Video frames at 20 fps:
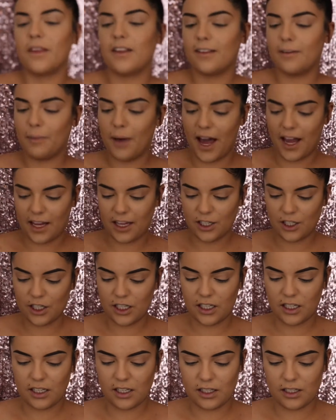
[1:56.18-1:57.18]
This
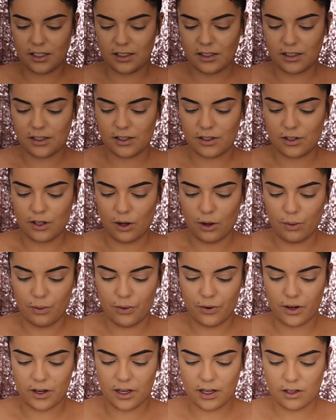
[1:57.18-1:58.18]
packaging is so
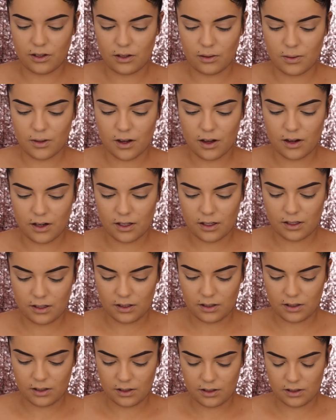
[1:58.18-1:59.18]
pretty, to be
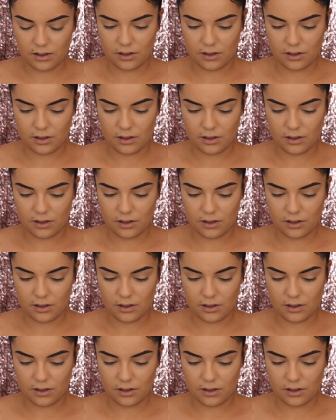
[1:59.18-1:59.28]
honest.